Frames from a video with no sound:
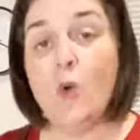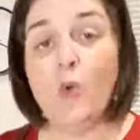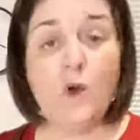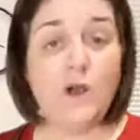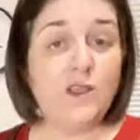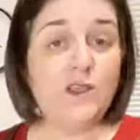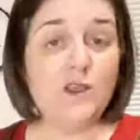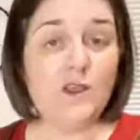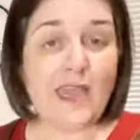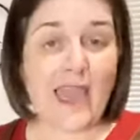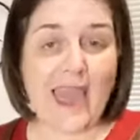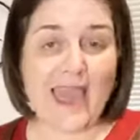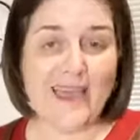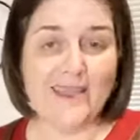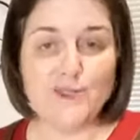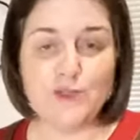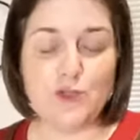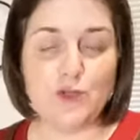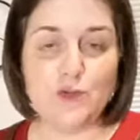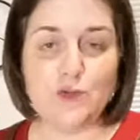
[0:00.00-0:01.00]
what you
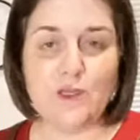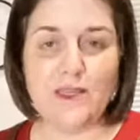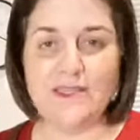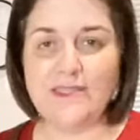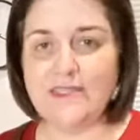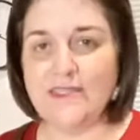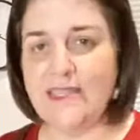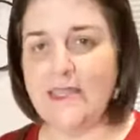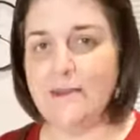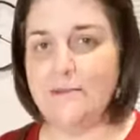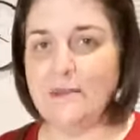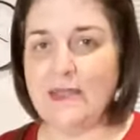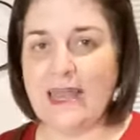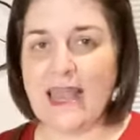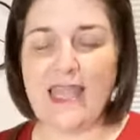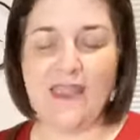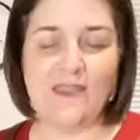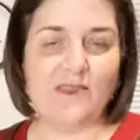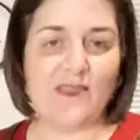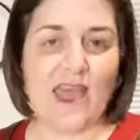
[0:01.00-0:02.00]
can do is
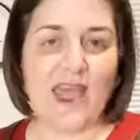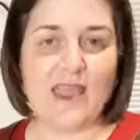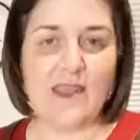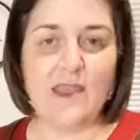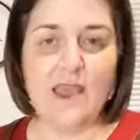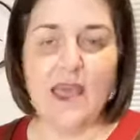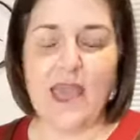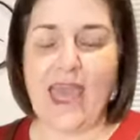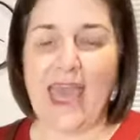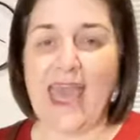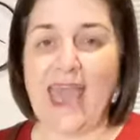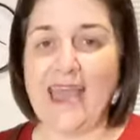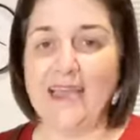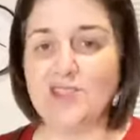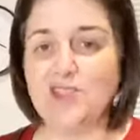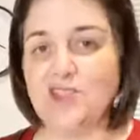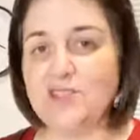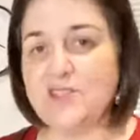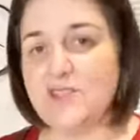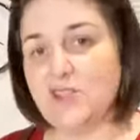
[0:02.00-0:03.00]
eliminate that
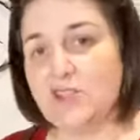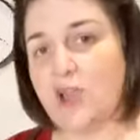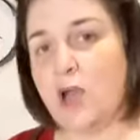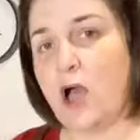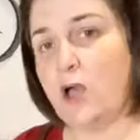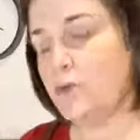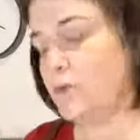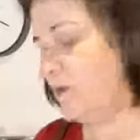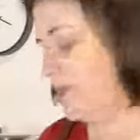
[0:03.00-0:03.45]
and just start